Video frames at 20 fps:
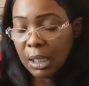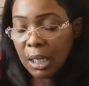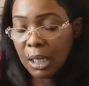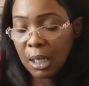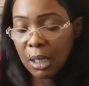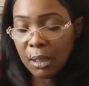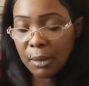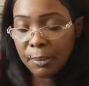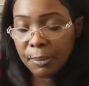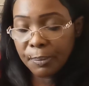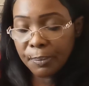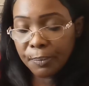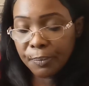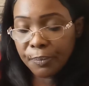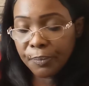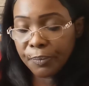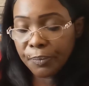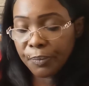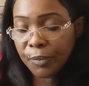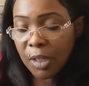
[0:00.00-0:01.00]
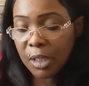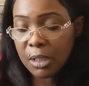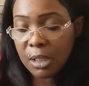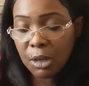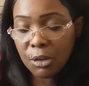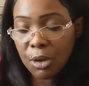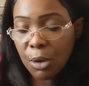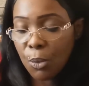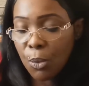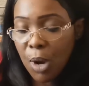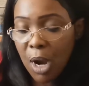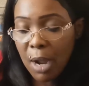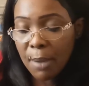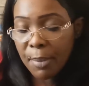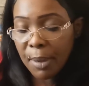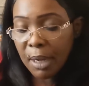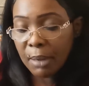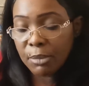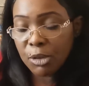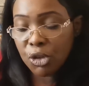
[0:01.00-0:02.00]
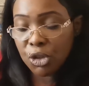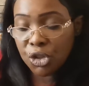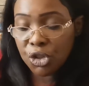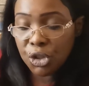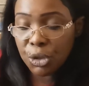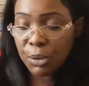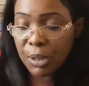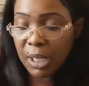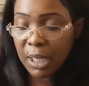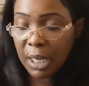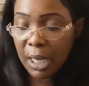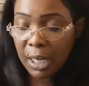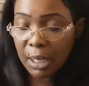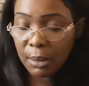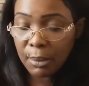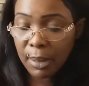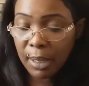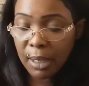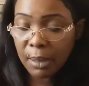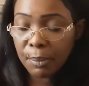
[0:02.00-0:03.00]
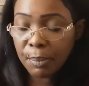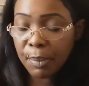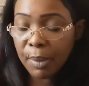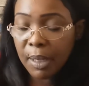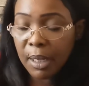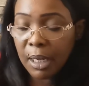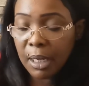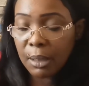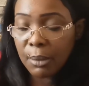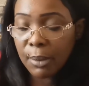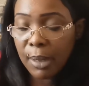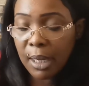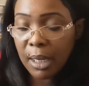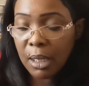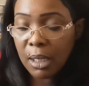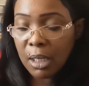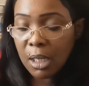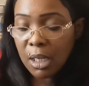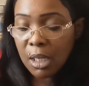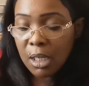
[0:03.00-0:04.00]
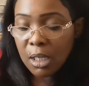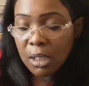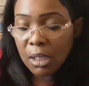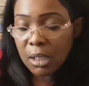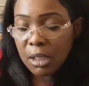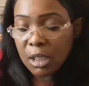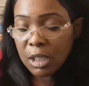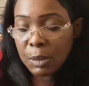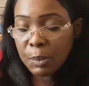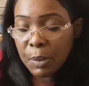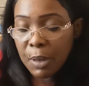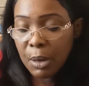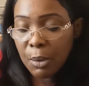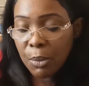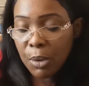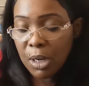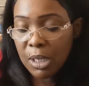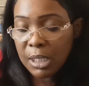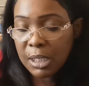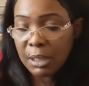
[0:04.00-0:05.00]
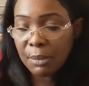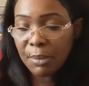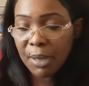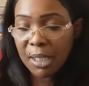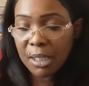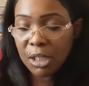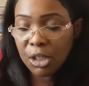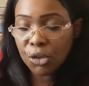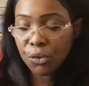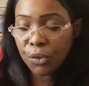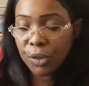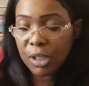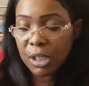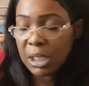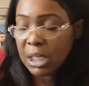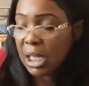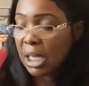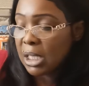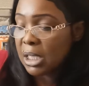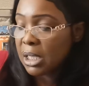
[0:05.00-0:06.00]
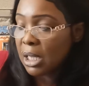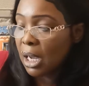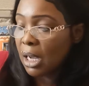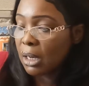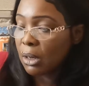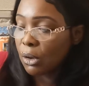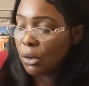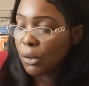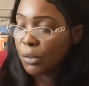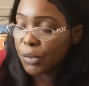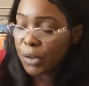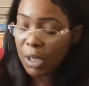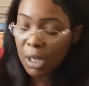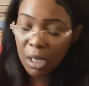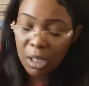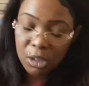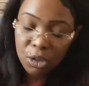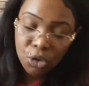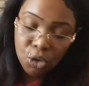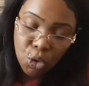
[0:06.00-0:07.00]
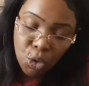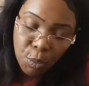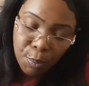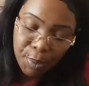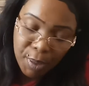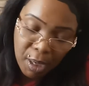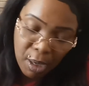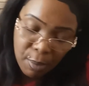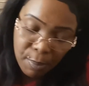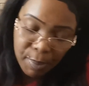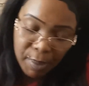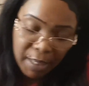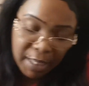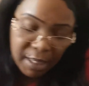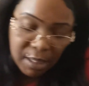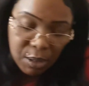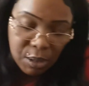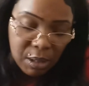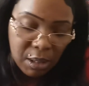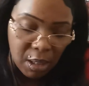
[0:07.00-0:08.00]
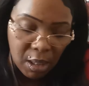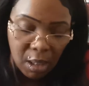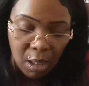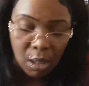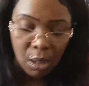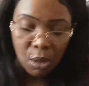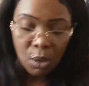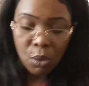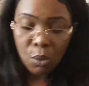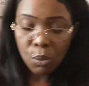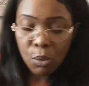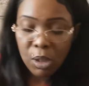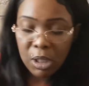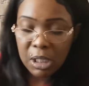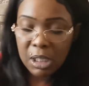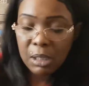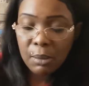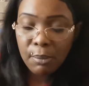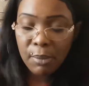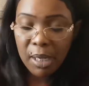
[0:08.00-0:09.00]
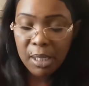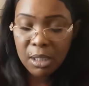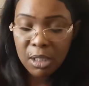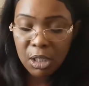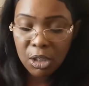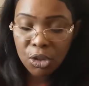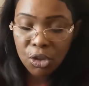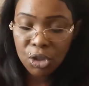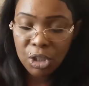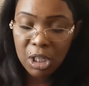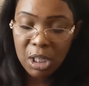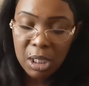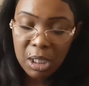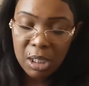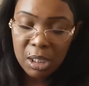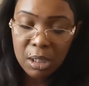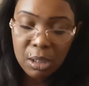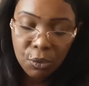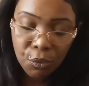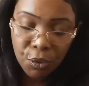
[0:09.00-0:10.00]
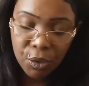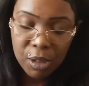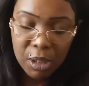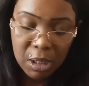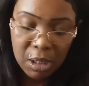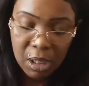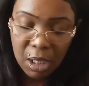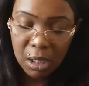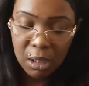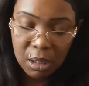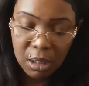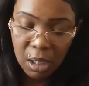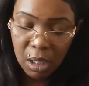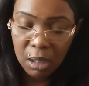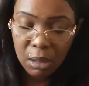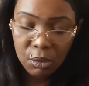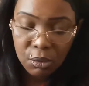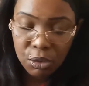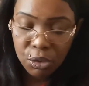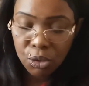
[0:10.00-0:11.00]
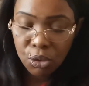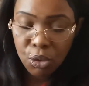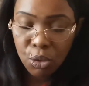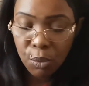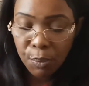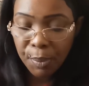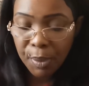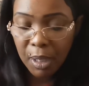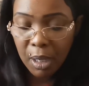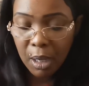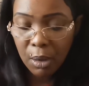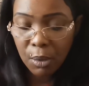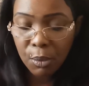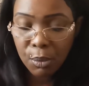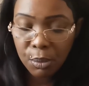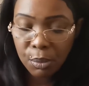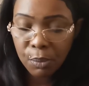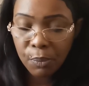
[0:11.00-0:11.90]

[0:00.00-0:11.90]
I don't know why, but I'm just doing it anyway. But anyway, Spirit, what is the message for the star sign of Scorpio, please? What is the message for the star sign of Scorpio?